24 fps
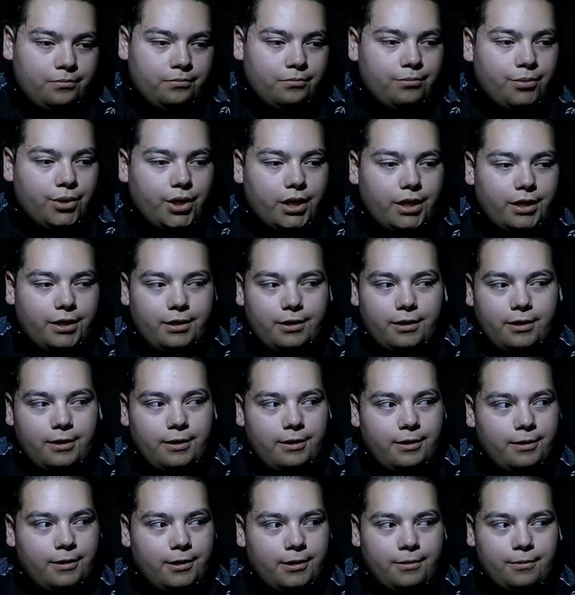But
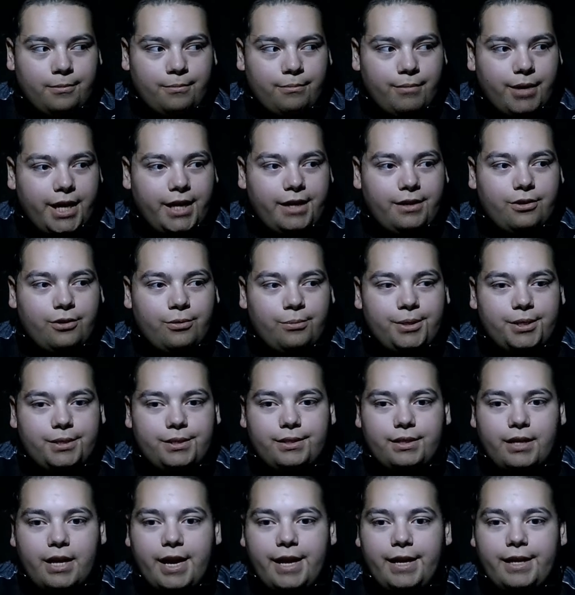make no
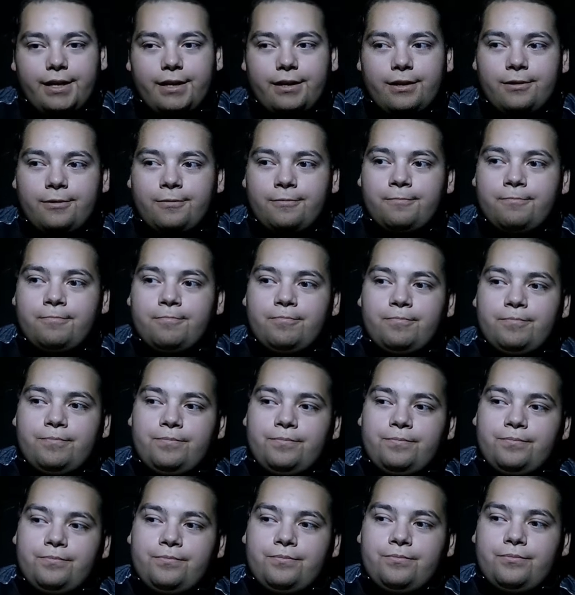mistake,
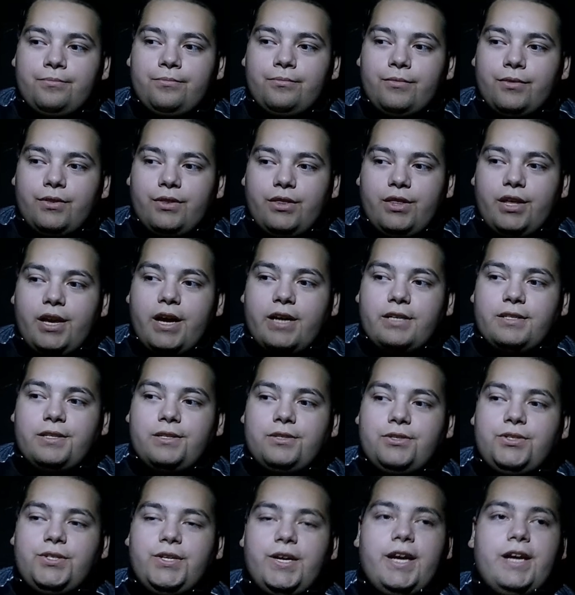the
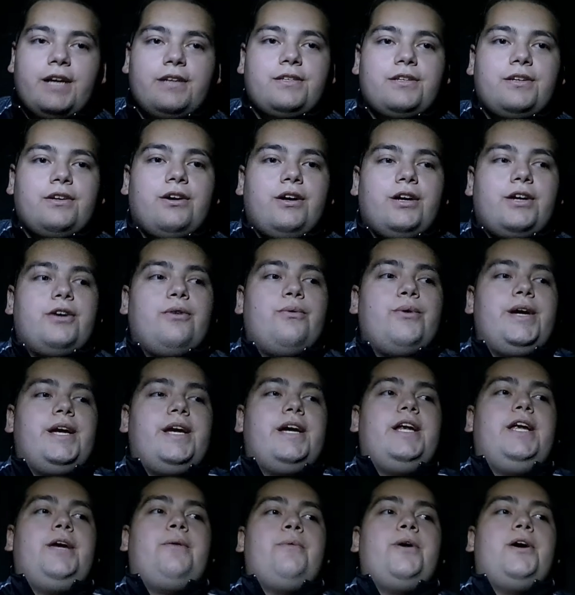SSG is not going
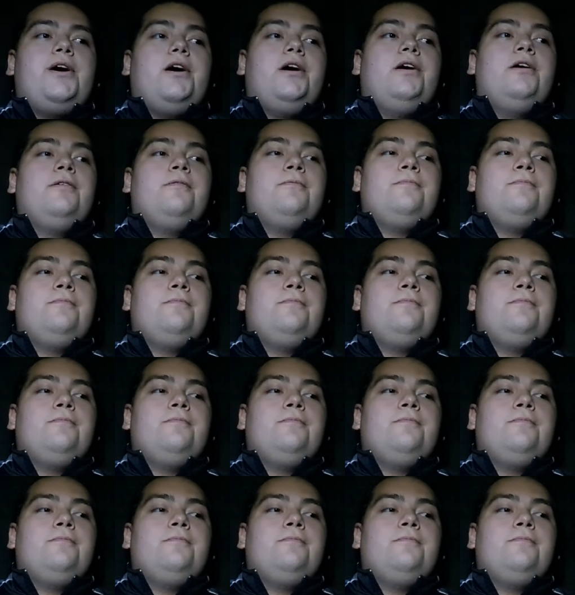anywhere.